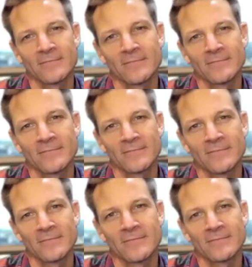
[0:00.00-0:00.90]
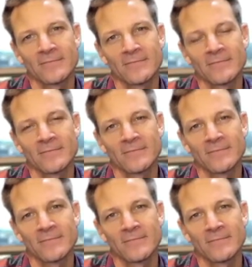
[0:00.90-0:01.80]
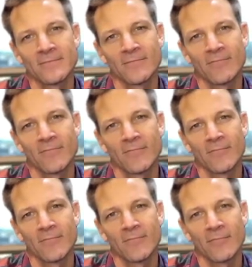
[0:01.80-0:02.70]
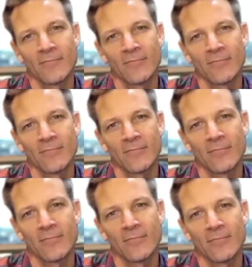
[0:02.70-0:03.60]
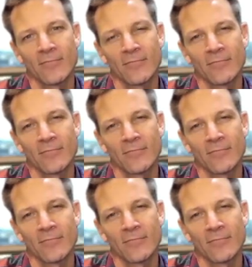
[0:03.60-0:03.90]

This person isn't speaking.